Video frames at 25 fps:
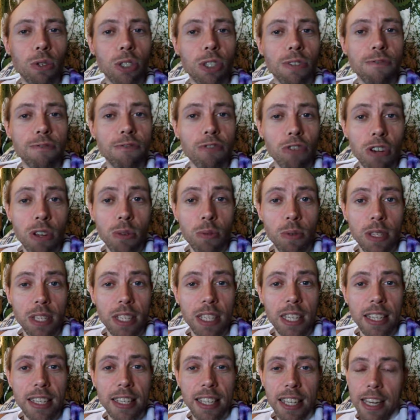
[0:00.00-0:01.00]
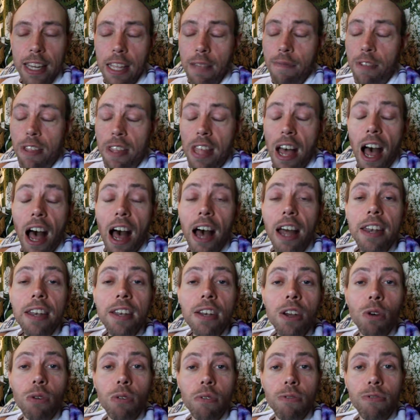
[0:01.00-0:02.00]
those frequencies, even the
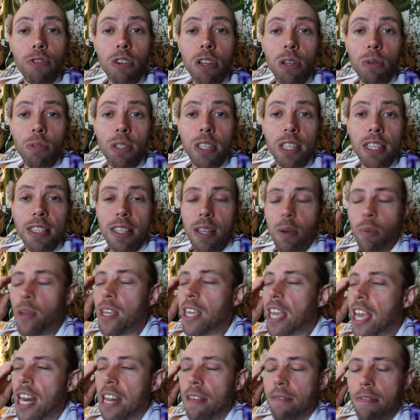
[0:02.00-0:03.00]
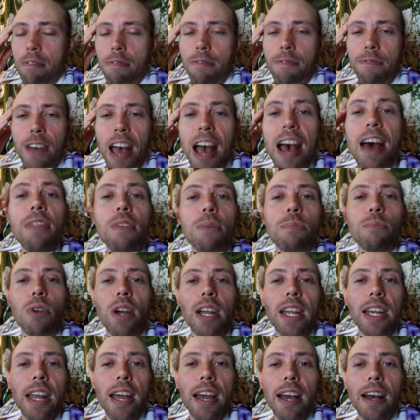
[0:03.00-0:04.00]
unknown frequencies that we can't even fathom
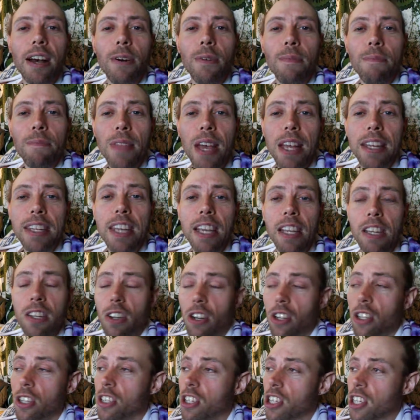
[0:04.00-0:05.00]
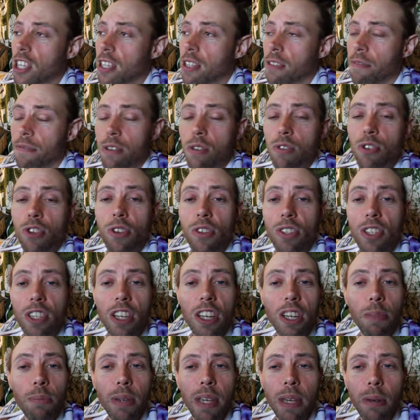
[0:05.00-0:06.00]
right now, that technology in the future is
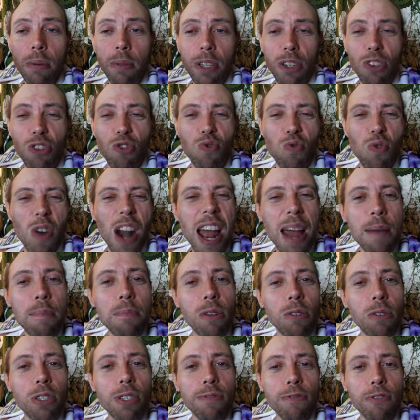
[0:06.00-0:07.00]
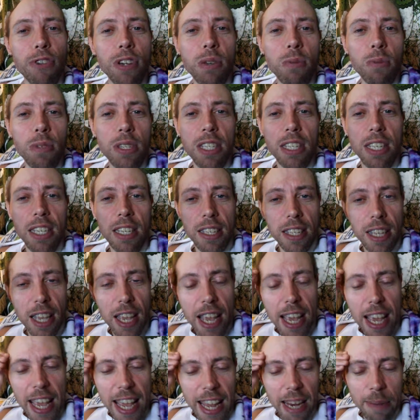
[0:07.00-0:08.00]
going to be able to grab those frequencies
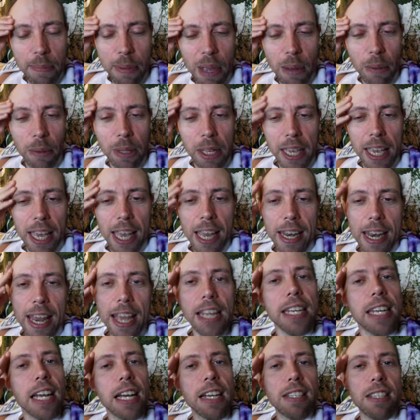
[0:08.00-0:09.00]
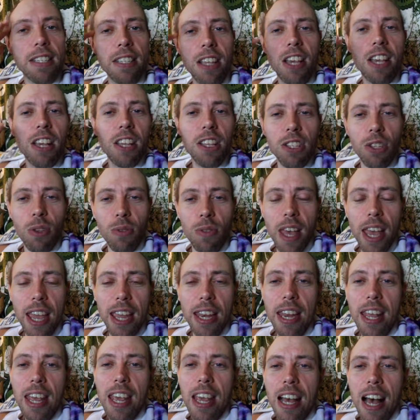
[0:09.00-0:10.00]
and be able to connect us. So
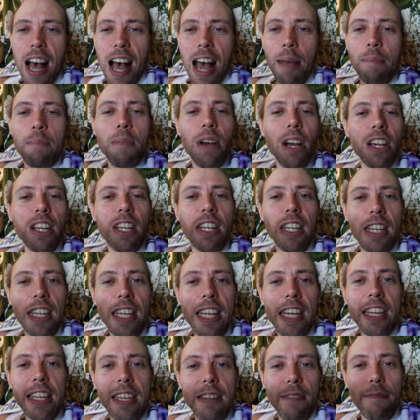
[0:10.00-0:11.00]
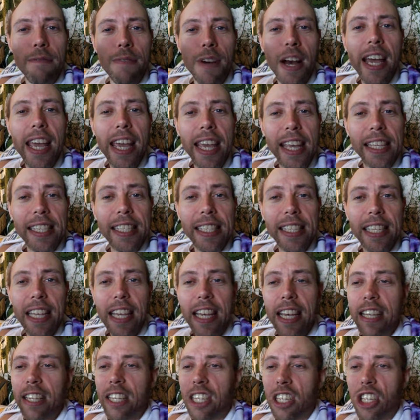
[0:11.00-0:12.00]
then I'm not going to need a device
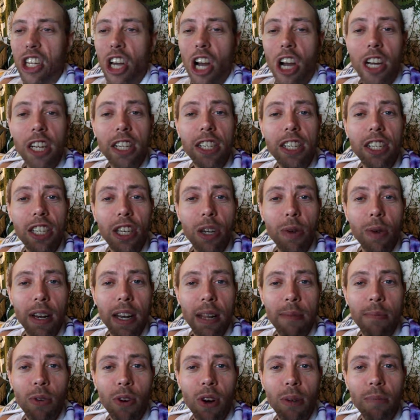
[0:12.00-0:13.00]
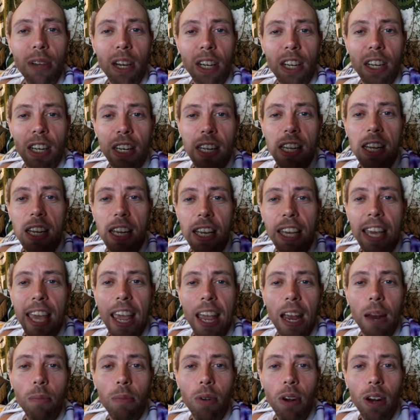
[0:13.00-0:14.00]
to talk to you anymore. I'm not going to need a
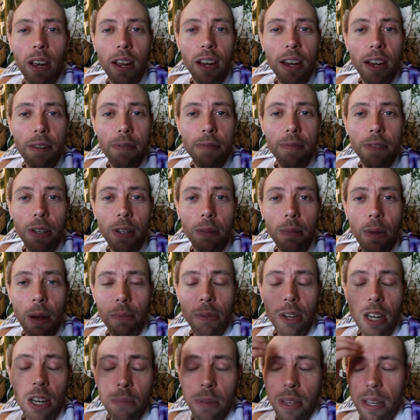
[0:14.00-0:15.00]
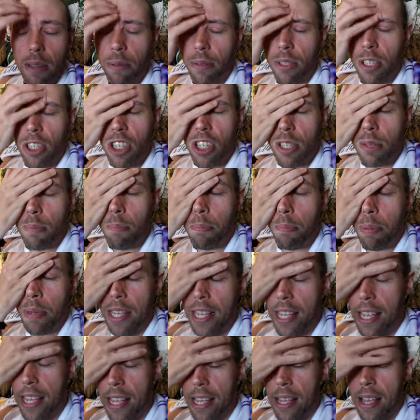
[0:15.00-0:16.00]
camera and a film. I'm going to be able to just
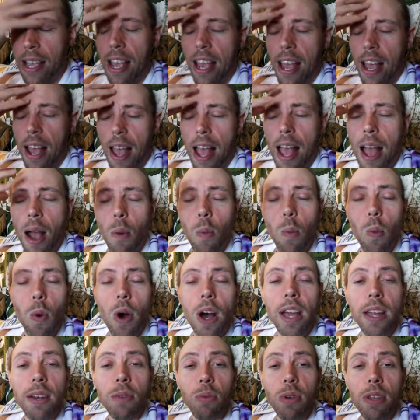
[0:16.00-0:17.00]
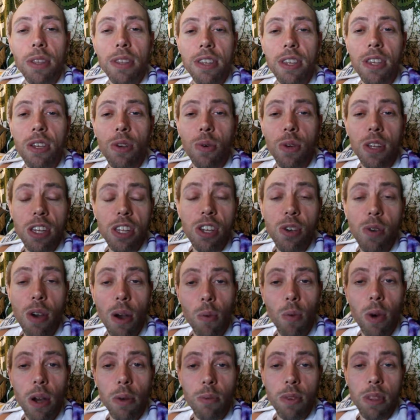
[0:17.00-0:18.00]
be at one with you and you
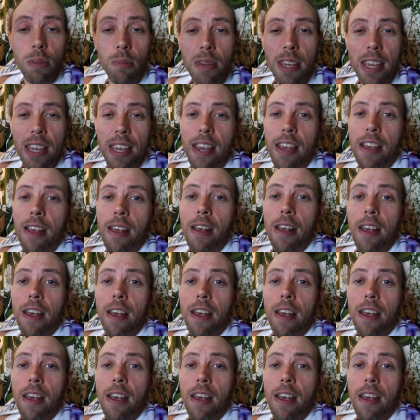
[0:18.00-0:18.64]
at one with me.